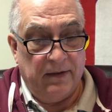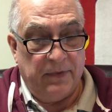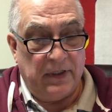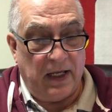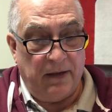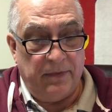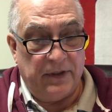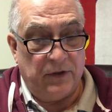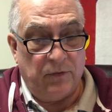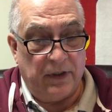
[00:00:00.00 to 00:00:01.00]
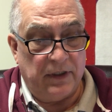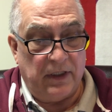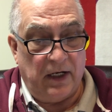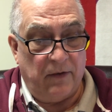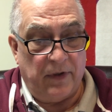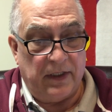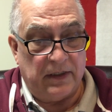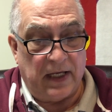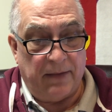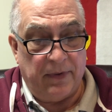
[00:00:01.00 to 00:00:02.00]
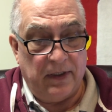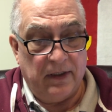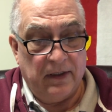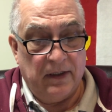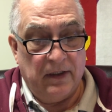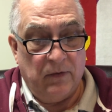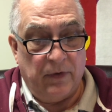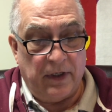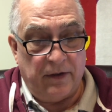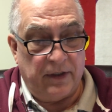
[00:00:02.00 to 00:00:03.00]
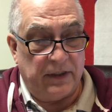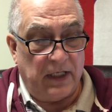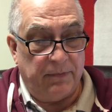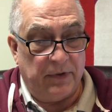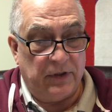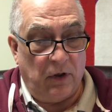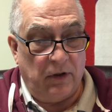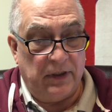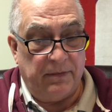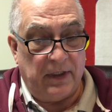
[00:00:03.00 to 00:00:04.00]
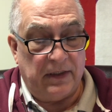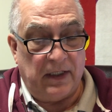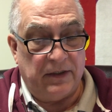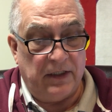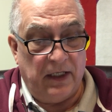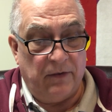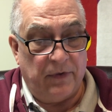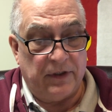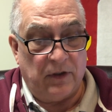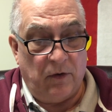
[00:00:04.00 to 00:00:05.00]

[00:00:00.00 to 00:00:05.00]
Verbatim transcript: But Thomas wasn't there when this happened. When the other disciples told him that they'd seen the risen